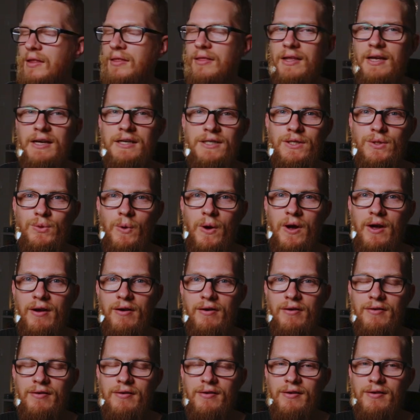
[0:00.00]
This
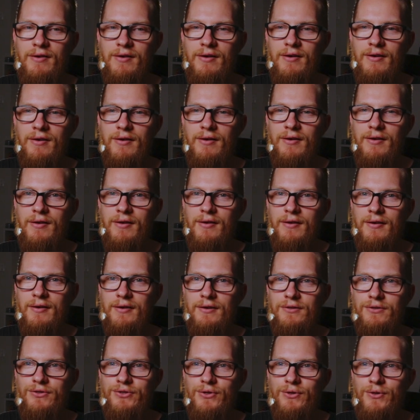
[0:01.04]
one
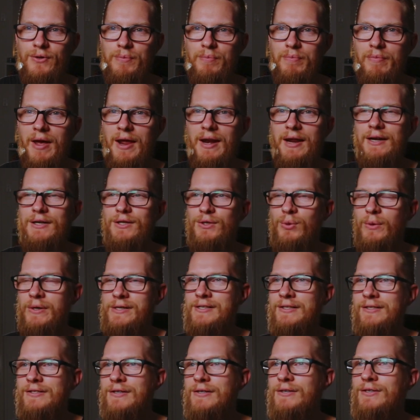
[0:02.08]
took many
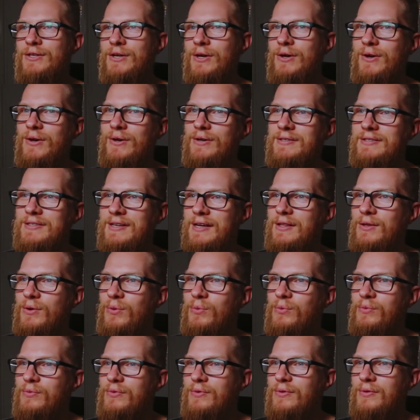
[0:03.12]
twists and turns, and
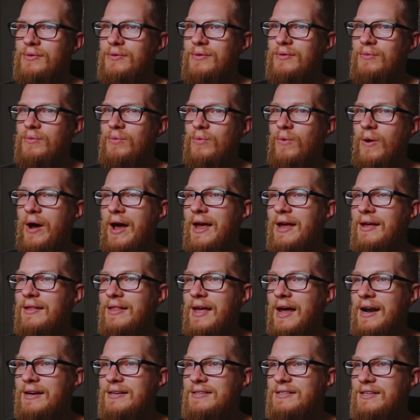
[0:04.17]
the way
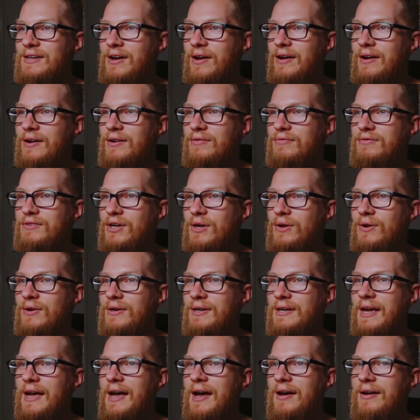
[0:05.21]
that it's kind of
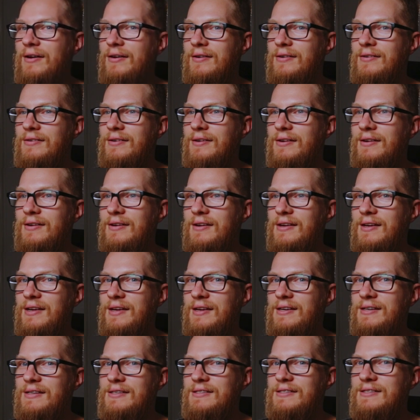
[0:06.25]
turned out
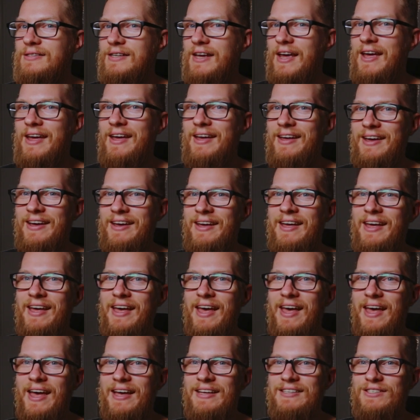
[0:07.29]
is
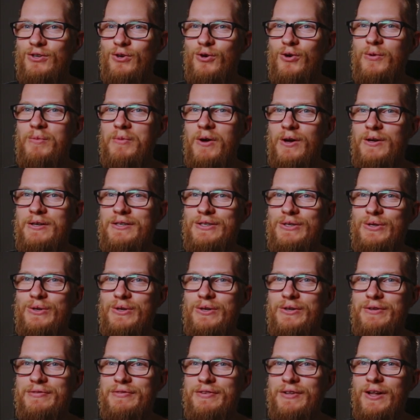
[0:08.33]
it's almost sort
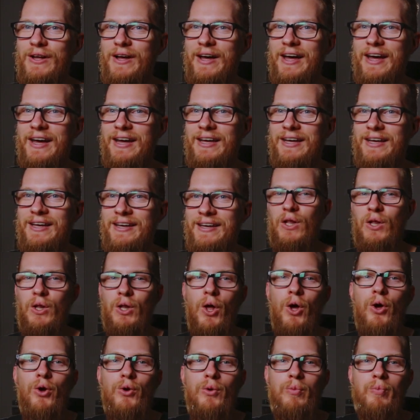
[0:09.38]
of like
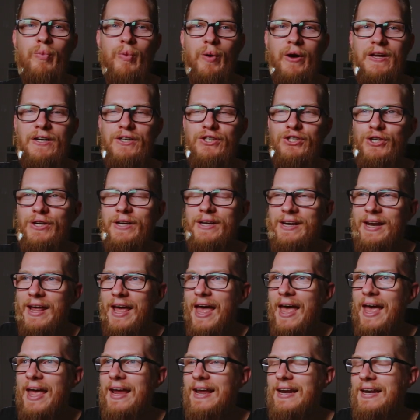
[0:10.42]
low budget
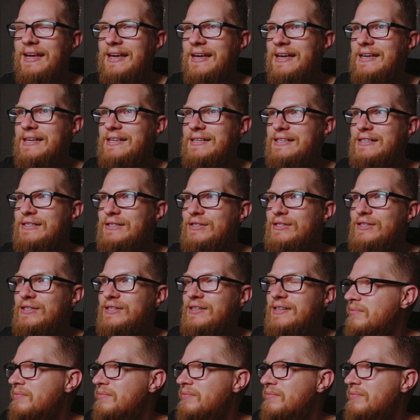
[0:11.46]
80s